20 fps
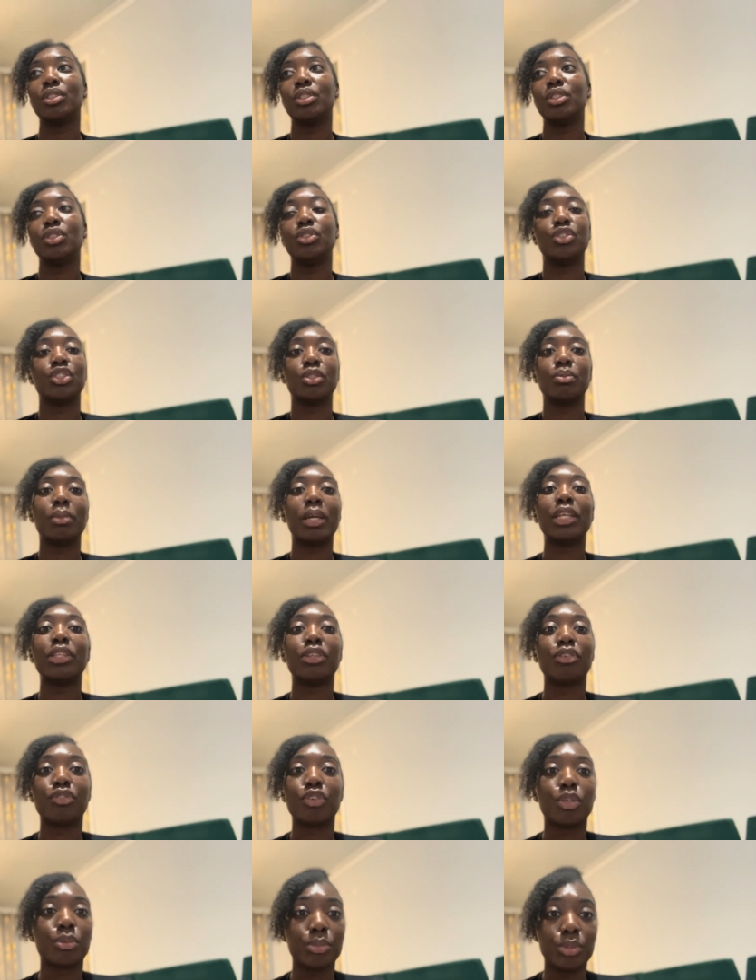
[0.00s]
just made the
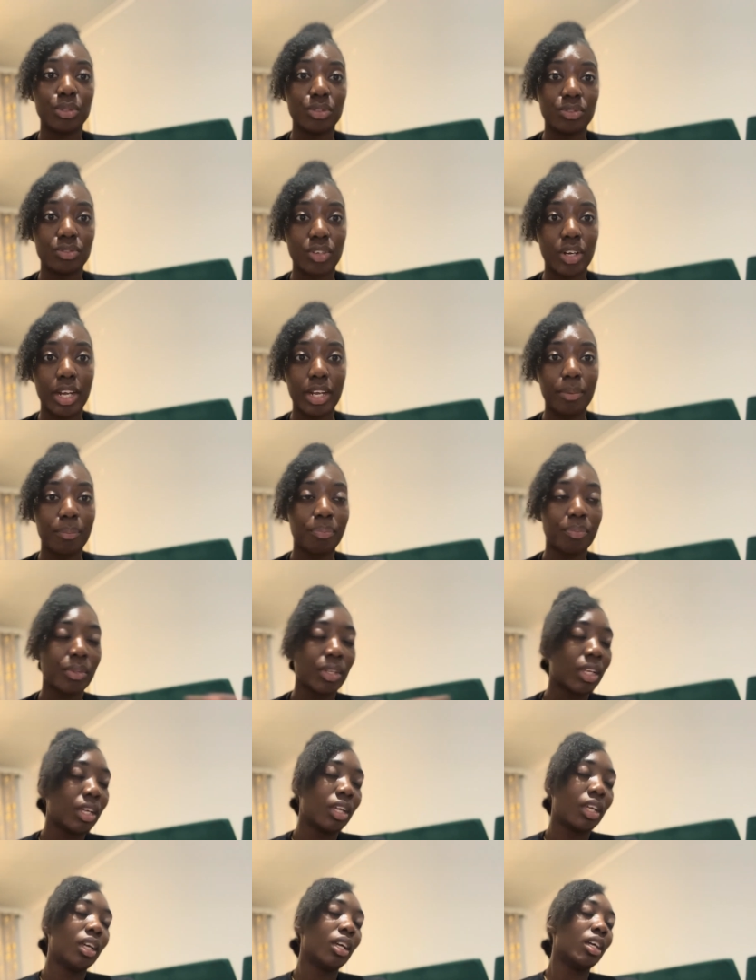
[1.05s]
wrong move, right?
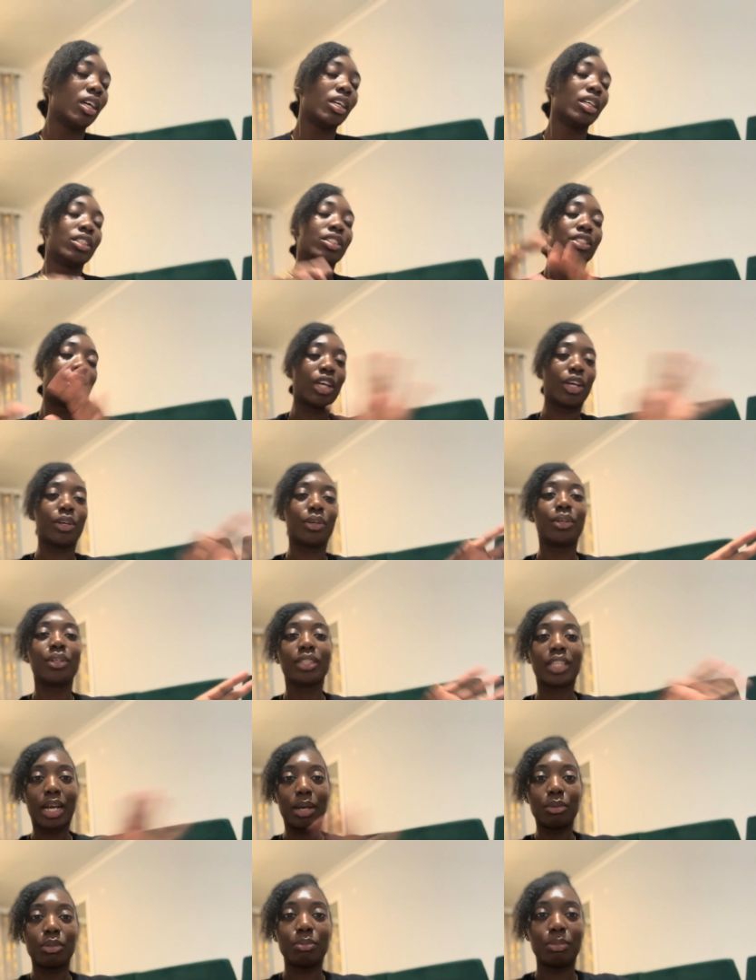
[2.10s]
So
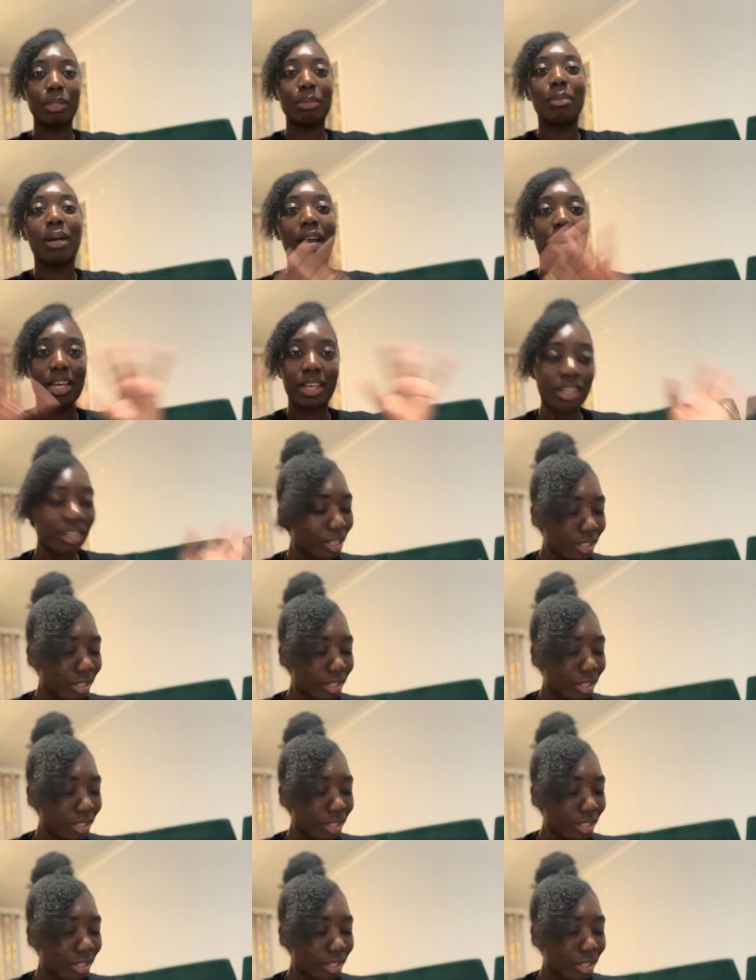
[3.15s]
that would be my